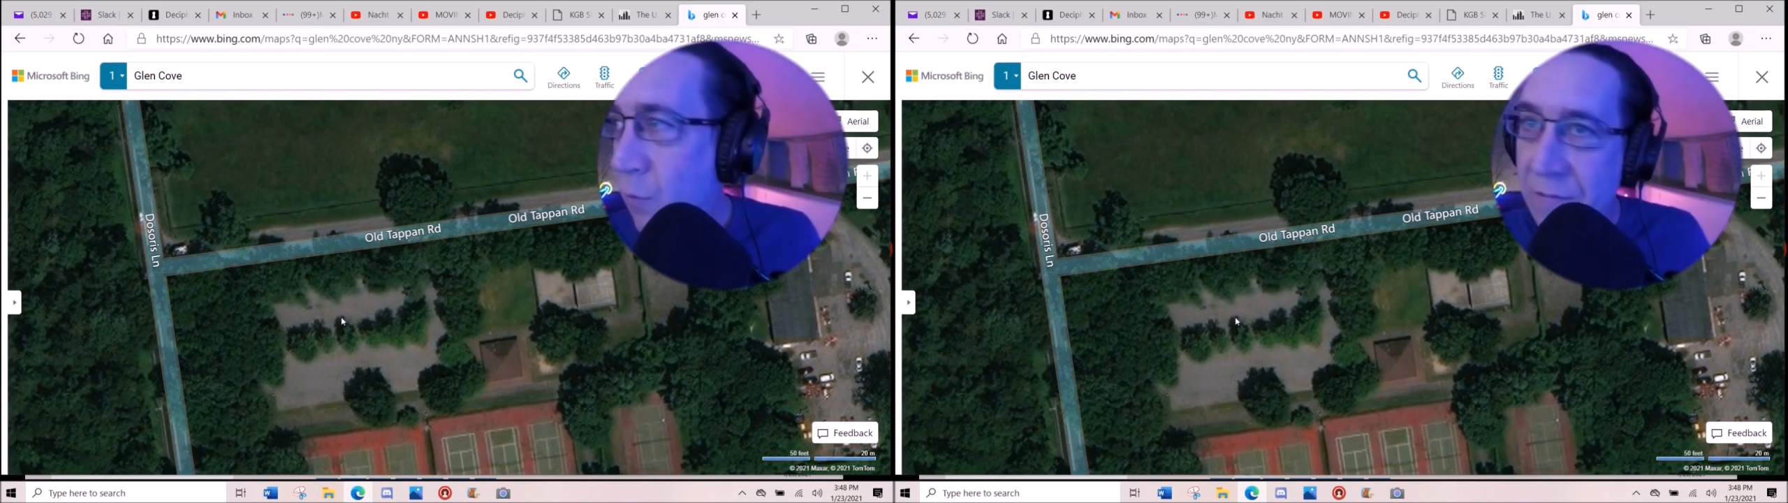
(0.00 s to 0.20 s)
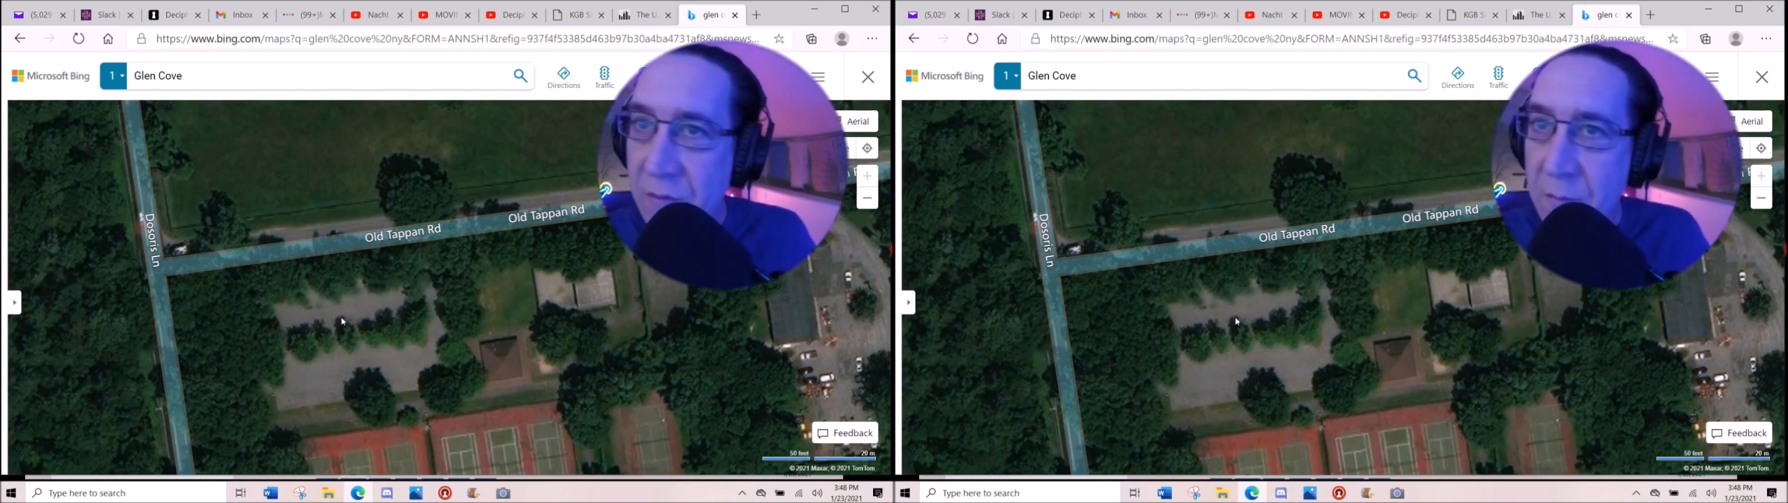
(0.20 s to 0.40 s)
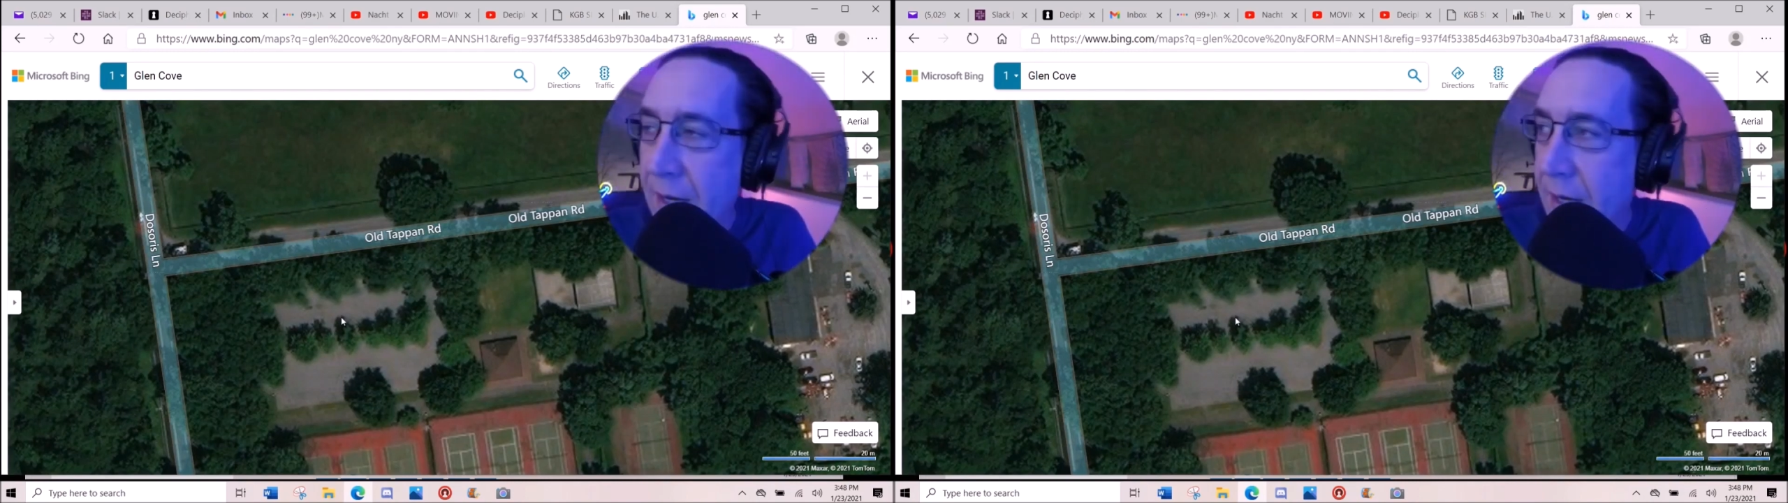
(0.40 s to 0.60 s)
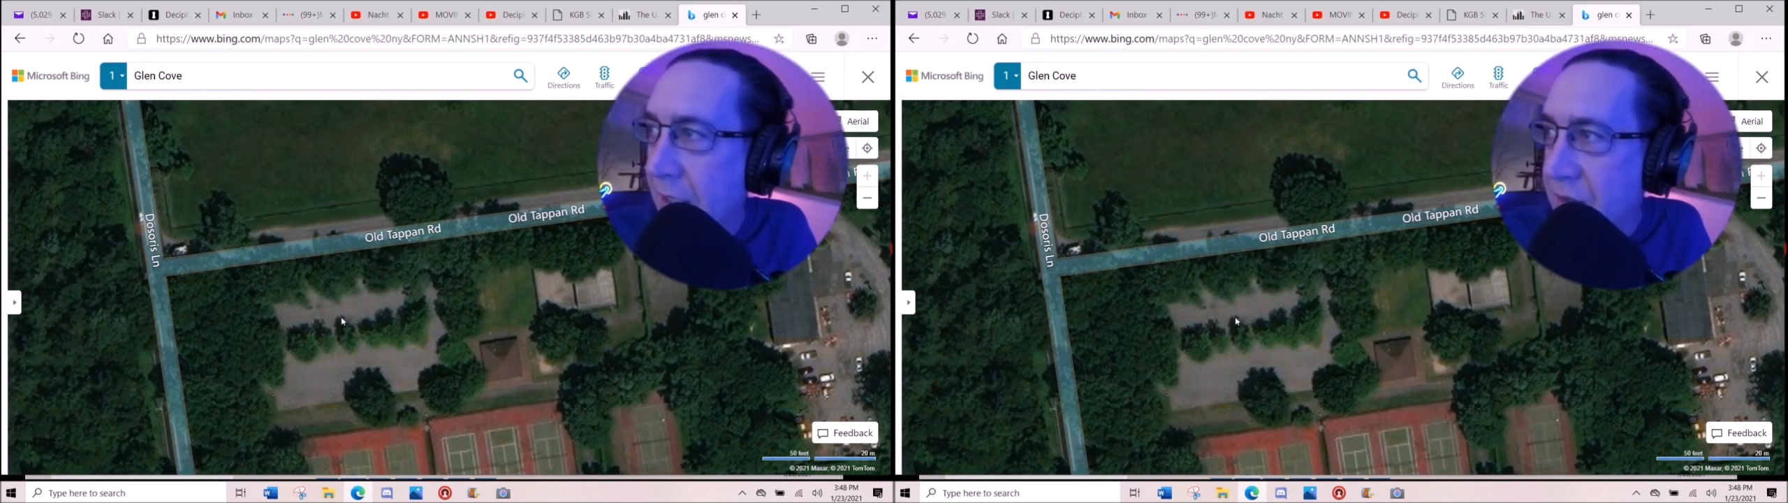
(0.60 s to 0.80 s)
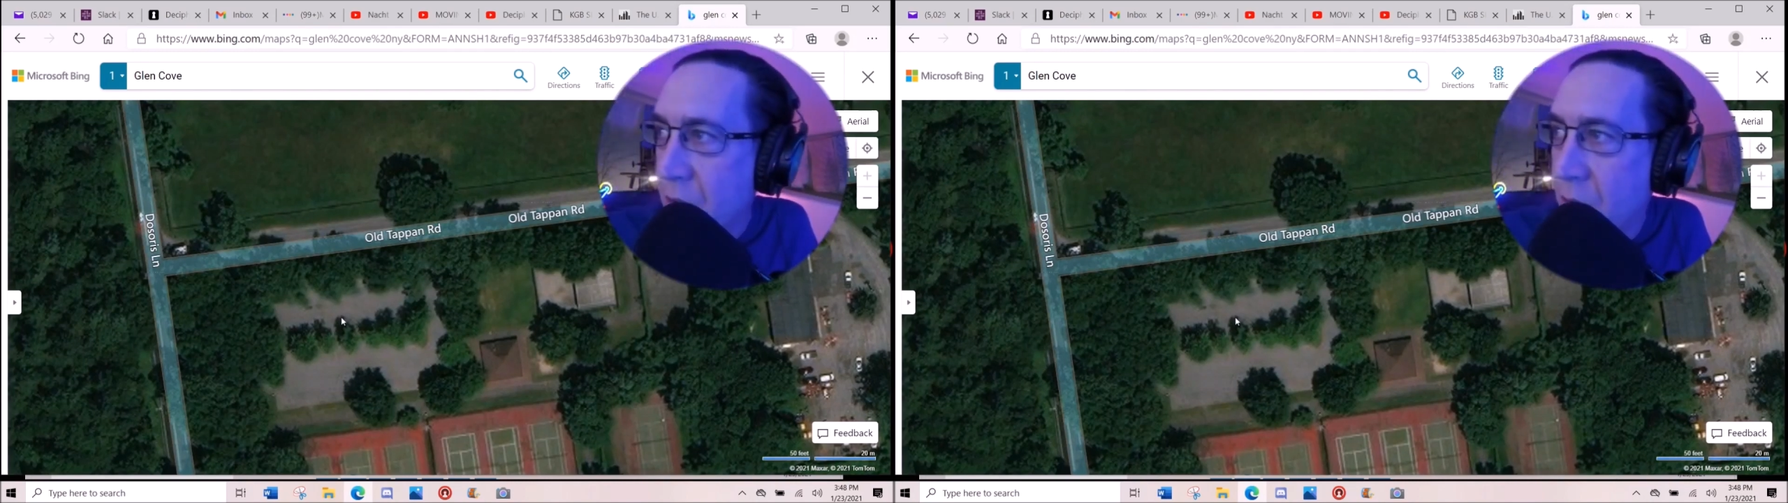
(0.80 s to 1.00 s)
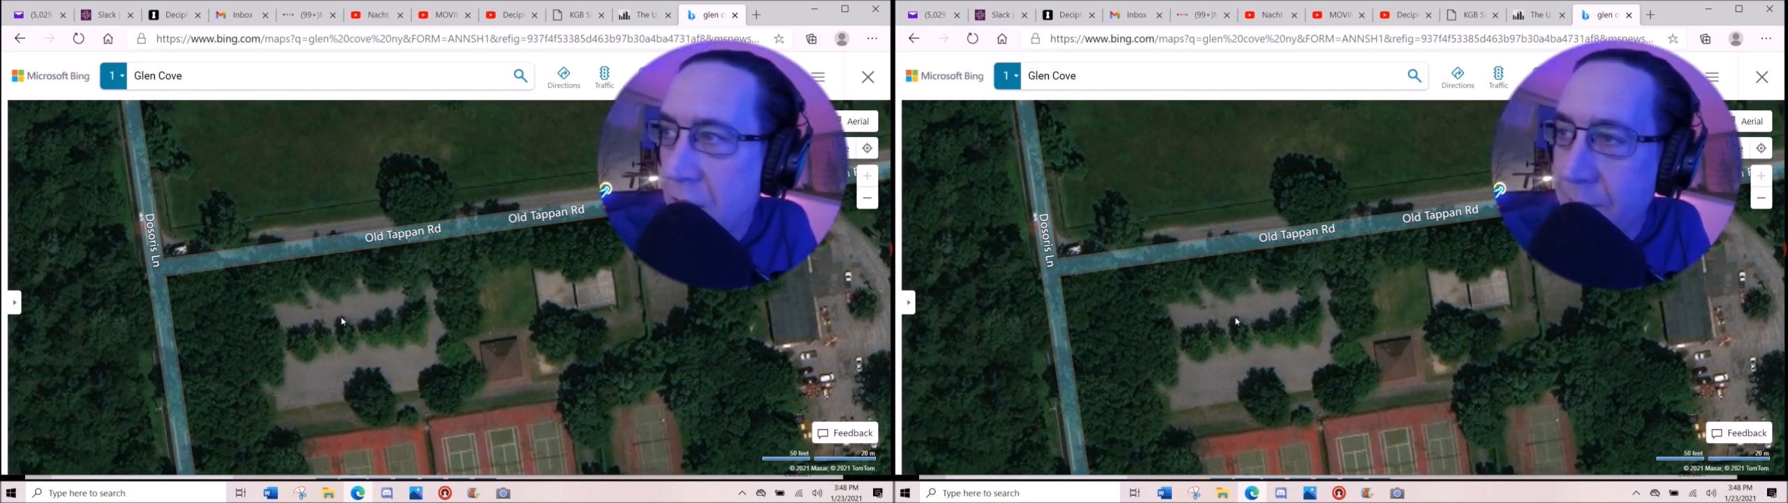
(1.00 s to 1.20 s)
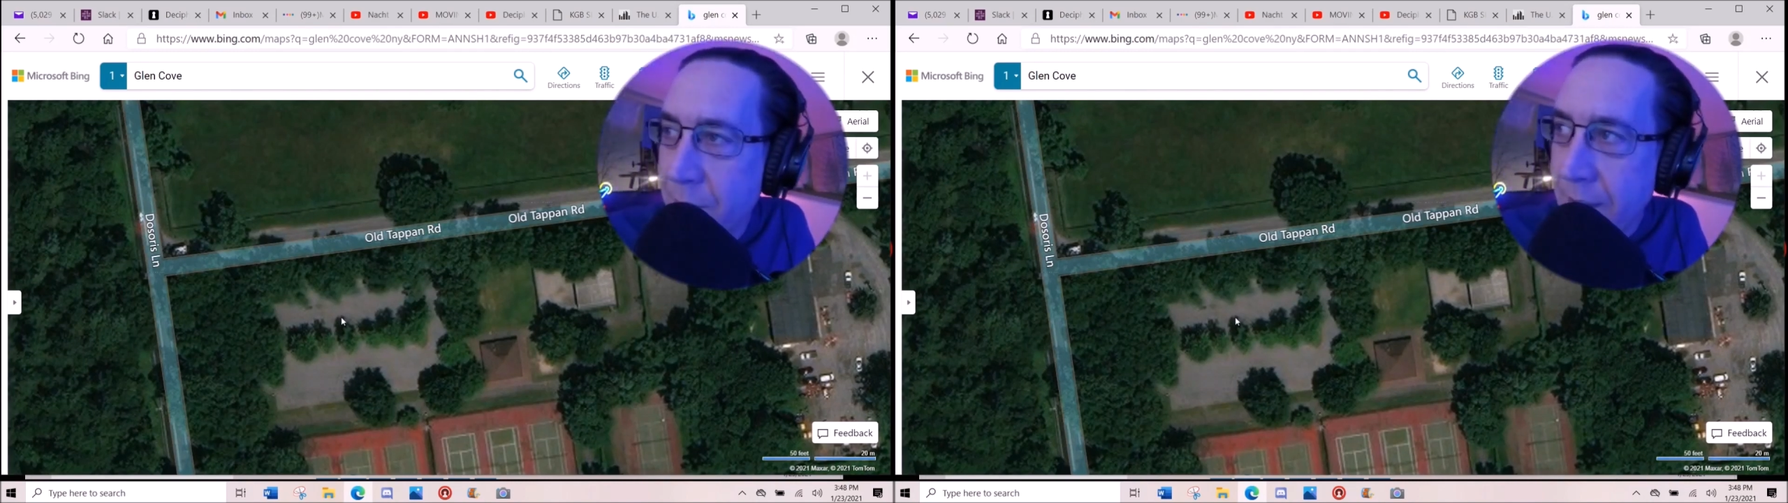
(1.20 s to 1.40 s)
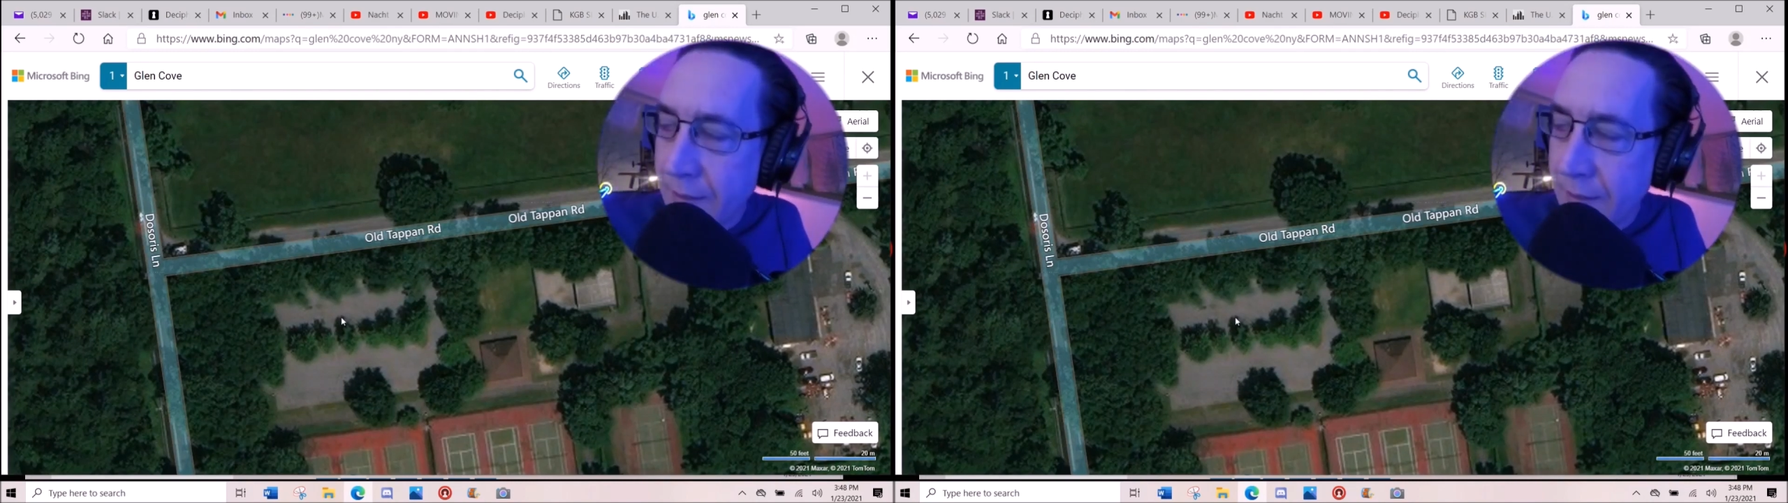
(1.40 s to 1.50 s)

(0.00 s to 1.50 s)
for my next call and be